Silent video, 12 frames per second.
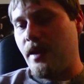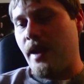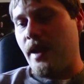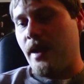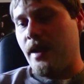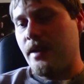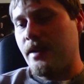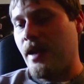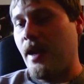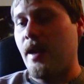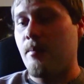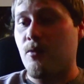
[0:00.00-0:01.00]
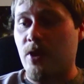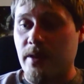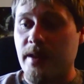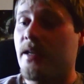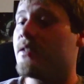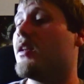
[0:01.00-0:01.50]
And I'm
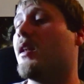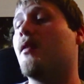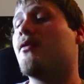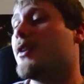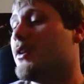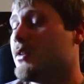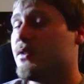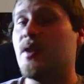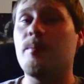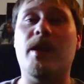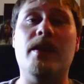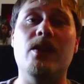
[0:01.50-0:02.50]
really excited for you to see my